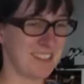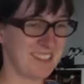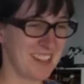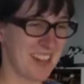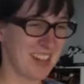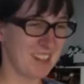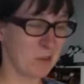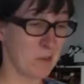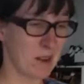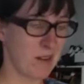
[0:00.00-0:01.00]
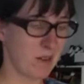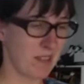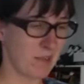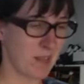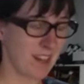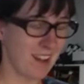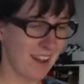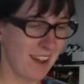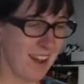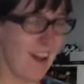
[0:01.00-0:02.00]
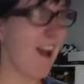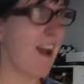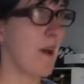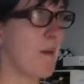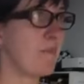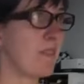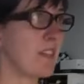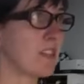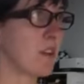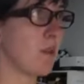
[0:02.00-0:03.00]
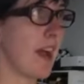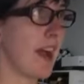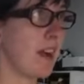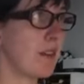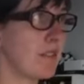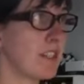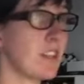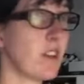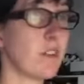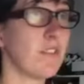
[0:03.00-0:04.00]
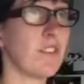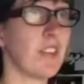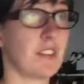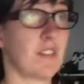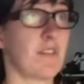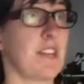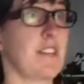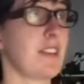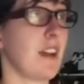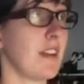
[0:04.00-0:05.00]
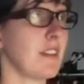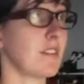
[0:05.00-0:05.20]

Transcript: all day, so bear with me. So how to know if you get the right size?